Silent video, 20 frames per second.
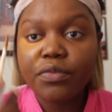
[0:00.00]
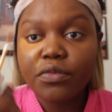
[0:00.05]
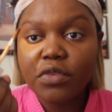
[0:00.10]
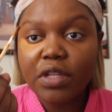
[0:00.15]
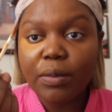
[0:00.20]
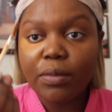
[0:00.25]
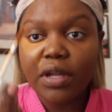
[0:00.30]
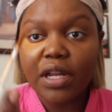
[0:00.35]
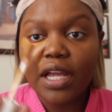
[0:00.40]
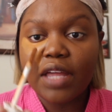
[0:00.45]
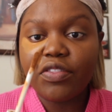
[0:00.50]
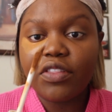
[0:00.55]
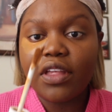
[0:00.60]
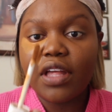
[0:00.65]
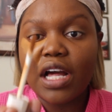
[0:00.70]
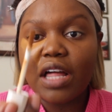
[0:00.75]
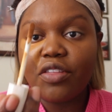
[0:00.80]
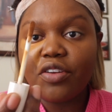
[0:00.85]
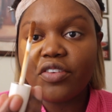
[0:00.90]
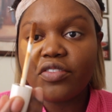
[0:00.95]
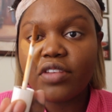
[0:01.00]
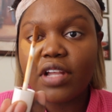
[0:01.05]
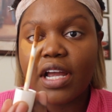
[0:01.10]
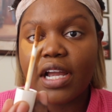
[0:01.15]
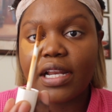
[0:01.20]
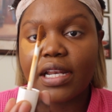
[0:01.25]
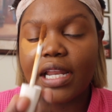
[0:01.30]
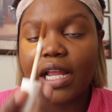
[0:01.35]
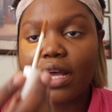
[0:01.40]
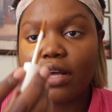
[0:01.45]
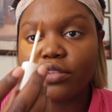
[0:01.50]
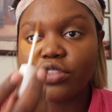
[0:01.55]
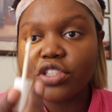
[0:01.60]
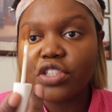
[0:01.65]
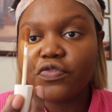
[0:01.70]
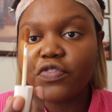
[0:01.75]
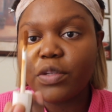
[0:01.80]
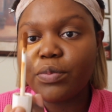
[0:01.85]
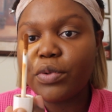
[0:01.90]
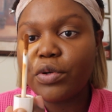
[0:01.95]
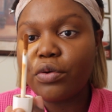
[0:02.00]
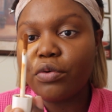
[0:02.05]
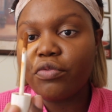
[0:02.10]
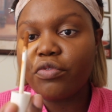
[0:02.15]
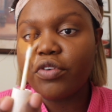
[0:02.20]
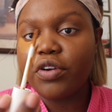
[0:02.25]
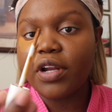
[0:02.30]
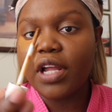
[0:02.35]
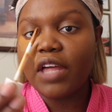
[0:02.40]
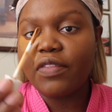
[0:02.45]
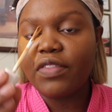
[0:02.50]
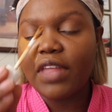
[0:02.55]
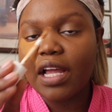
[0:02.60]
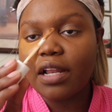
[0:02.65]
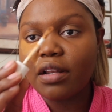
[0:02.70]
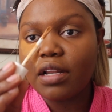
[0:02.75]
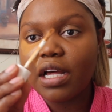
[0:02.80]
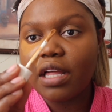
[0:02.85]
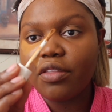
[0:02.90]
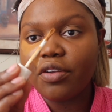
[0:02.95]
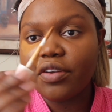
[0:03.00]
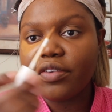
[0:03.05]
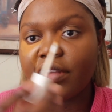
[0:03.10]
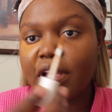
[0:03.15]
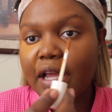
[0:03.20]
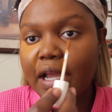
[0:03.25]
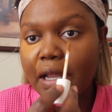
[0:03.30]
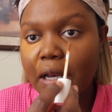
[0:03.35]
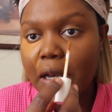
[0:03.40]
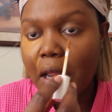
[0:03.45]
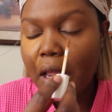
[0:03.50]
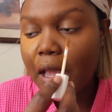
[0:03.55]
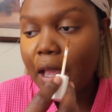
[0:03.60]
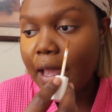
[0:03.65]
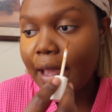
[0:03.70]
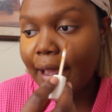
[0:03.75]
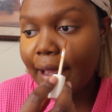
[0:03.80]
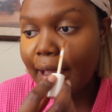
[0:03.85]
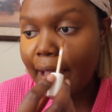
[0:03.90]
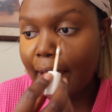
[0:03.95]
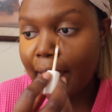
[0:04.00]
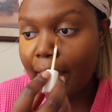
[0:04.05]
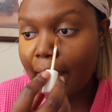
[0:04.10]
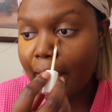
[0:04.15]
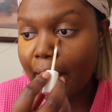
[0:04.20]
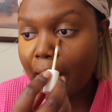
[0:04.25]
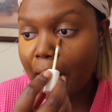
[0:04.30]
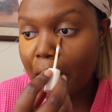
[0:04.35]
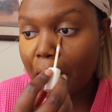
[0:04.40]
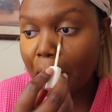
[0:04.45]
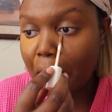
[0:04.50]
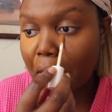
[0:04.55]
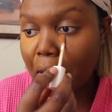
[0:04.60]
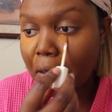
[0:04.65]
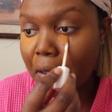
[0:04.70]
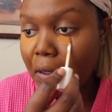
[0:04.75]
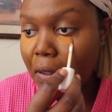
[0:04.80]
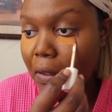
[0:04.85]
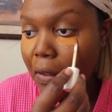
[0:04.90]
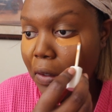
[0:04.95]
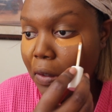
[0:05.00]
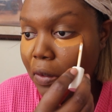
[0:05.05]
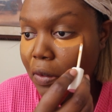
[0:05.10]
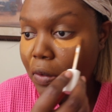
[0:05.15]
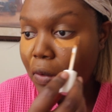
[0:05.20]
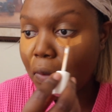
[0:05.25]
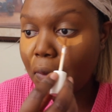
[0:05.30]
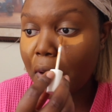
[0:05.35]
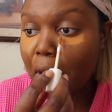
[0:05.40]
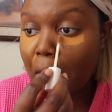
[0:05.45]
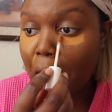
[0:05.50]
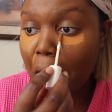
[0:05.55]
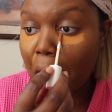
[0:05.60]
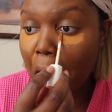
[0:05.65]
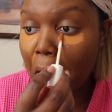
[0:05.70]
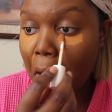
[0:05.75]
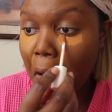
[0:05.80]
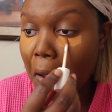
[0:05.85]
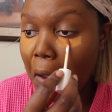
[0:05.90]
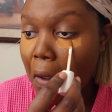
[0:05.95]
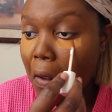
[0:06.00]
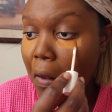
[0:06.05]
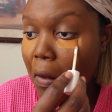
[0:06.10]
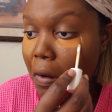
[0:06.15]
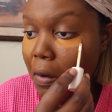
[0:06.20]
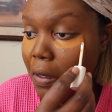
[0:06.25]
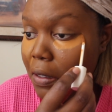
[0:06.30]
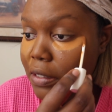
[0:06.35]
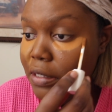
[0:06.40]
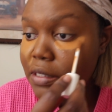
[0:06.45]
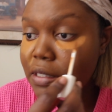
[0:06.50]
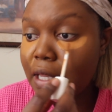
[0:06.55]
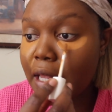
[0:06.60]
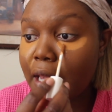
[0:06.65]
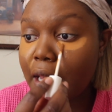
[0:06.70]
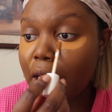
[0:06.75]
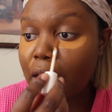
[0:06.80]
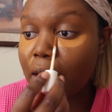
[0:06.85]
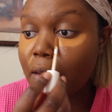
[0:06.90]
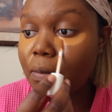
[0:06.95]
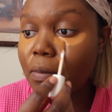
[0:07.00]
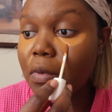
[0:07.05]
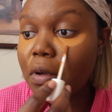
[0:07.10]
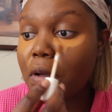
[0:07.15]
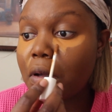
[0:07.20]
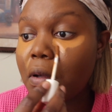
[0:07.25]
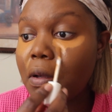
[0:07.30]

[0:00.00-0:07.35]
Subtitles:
So I'm gonna get the other side now, just flip it over and get that other side and do it the same.